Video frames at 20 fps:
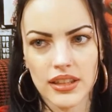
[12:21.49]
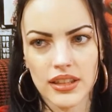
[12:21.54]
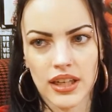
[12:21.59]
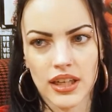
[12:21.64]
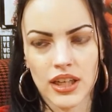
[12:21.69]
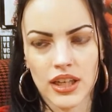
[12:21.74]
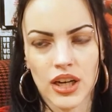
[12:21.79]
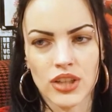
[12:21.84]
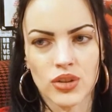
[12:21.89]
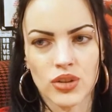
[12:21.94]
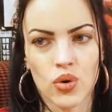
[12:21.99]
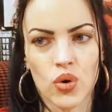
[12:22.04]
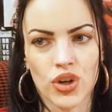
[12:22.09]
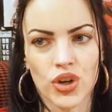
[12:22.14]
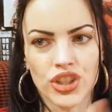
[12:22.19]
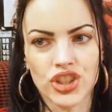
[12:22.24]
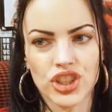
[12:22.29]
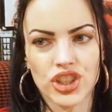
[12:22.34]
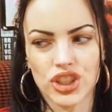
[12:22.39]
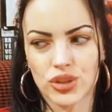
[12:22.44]
an
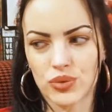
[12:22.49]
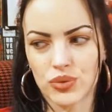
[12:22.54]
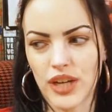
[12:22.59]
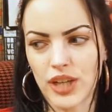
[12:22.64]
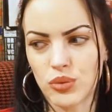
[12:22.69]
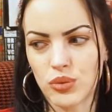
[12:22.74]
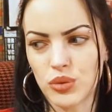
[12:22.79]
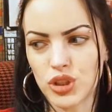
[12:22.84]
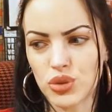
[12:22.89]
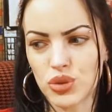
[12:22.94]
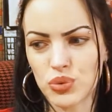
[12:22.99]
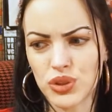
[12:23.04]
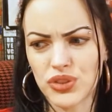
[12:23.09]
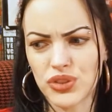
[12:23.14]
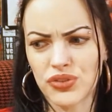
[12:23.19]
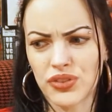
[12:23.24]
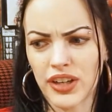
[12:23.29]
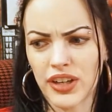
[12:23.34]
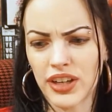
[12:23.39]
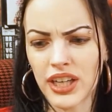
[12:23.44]
orangish red, which was
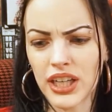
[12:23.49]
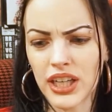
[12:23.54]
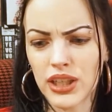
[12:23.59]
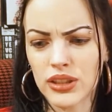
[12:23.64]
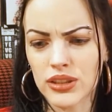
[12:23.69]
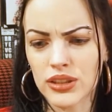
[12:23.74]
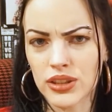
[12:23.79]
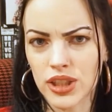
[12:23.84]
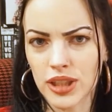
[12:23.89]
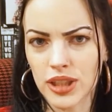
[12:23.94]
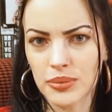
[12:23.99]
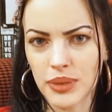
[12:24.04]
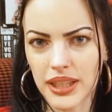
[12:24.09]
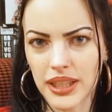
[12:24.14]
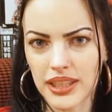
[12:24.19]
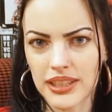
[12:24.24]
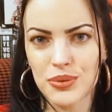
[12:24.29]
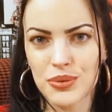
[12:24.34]
very alarming.